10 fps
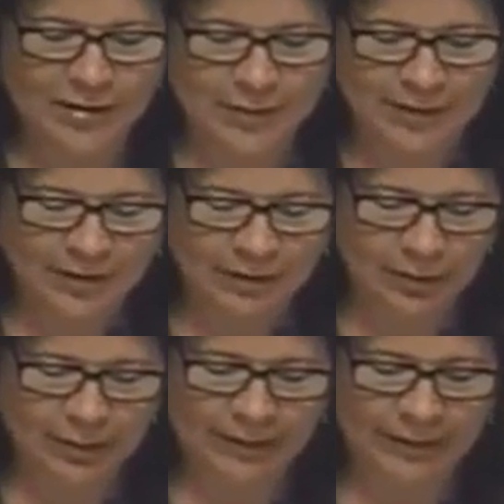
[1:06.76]
to speak to
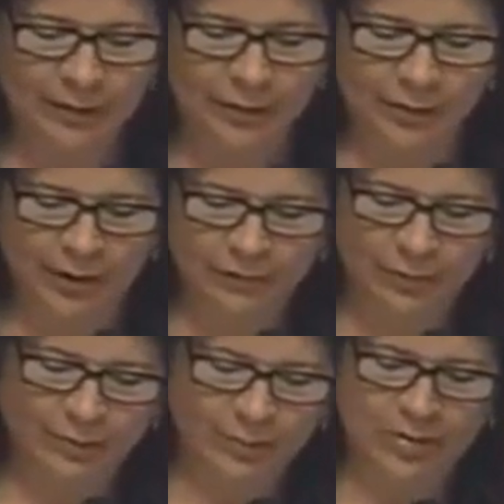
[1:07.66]
you about the local
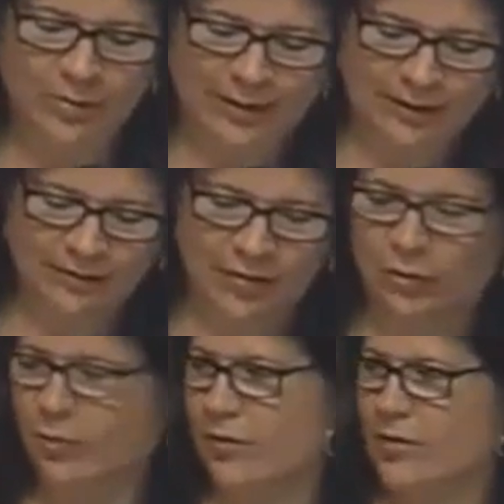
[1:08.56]
government perspective
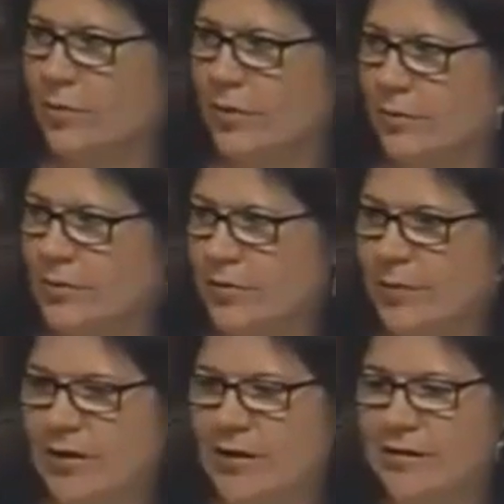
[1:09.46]
on oil spill
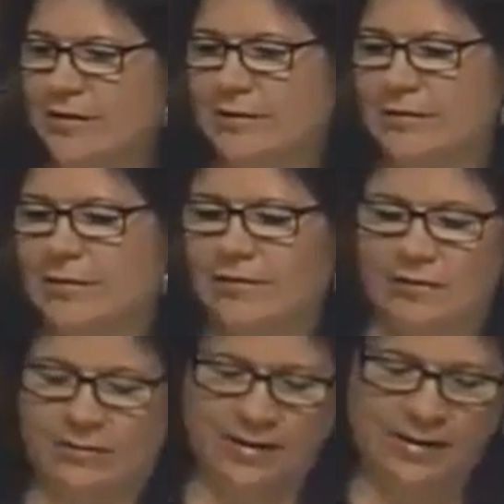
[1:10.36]
response.
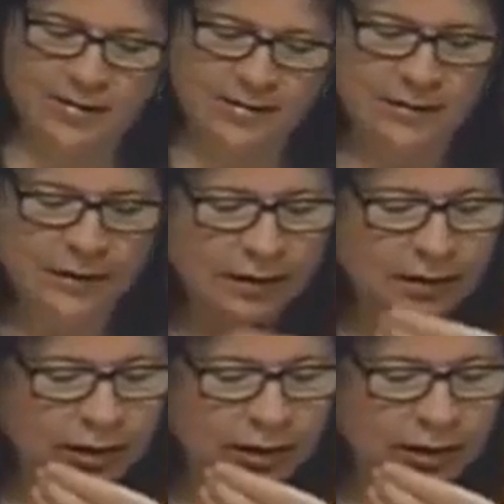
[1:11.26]
These.